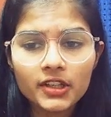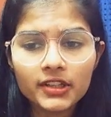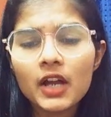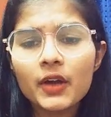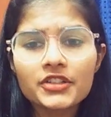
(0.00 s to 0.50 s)

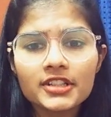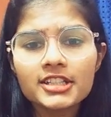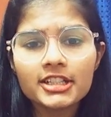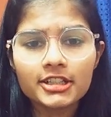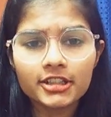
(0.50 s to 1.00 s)
Now into this
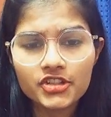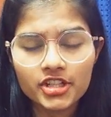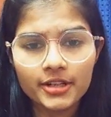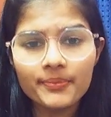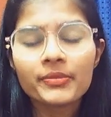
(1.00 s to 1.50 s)

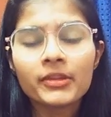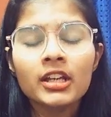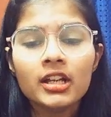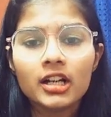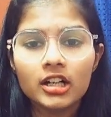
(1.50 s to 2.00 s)
internship,
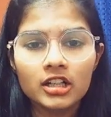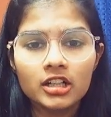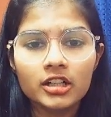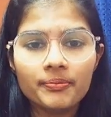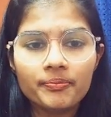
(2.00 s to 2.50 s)

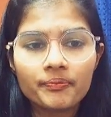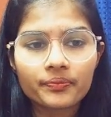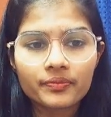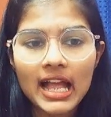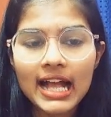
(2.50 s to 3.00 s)
uh,
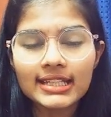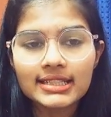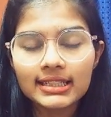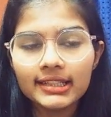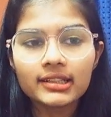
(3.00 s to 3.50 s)

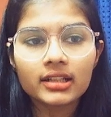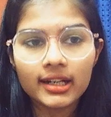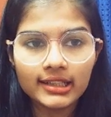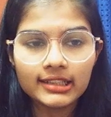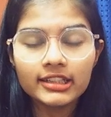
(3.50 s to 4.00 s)
as like
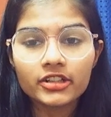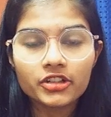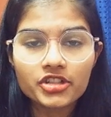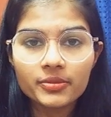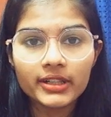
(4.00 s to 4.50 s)
currently the
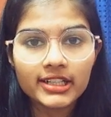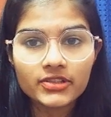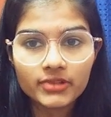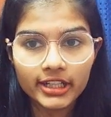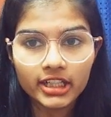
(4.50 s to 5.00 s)
internship period
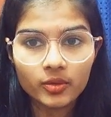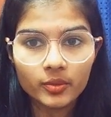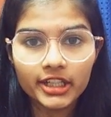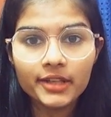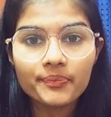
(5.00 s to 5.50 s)
is right
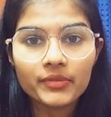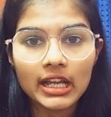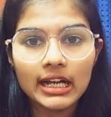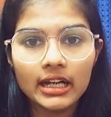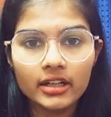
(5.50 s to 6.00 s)
away
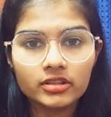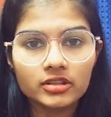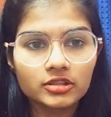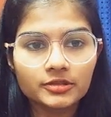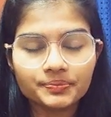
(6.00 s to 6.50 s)
and
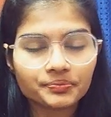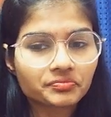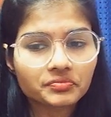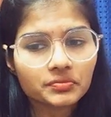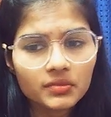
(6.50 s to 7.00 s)
um,
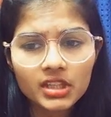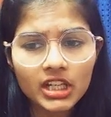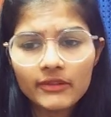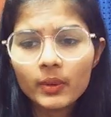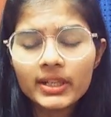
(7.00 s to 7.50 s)

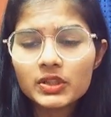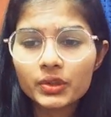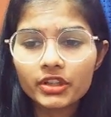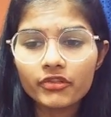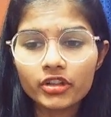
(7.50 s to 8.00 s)
everyone is
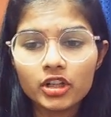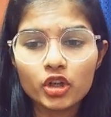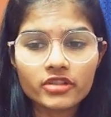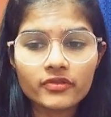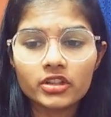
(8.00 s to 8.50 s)
looking for
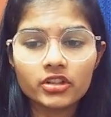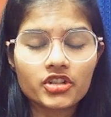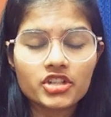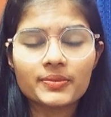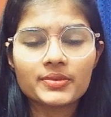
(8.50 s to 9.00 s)
lots of
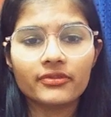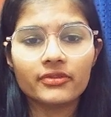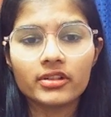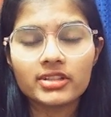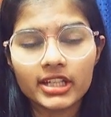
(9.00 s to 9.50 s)
internships if
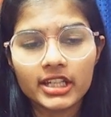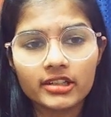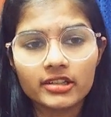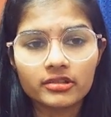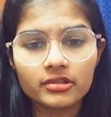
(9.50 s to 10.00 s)
you're a second
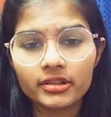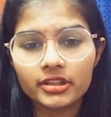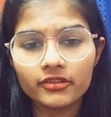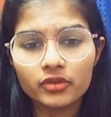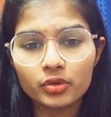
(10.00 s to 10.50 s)
year, third
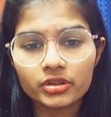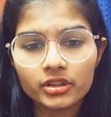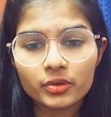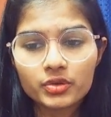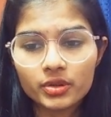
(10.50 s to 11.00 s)
year, fourth
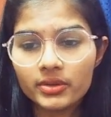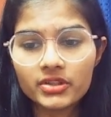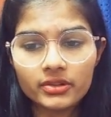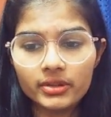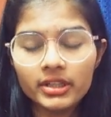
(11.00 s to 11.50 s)
year, fifth year
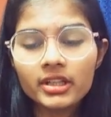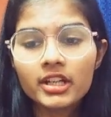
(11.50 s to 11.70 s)
student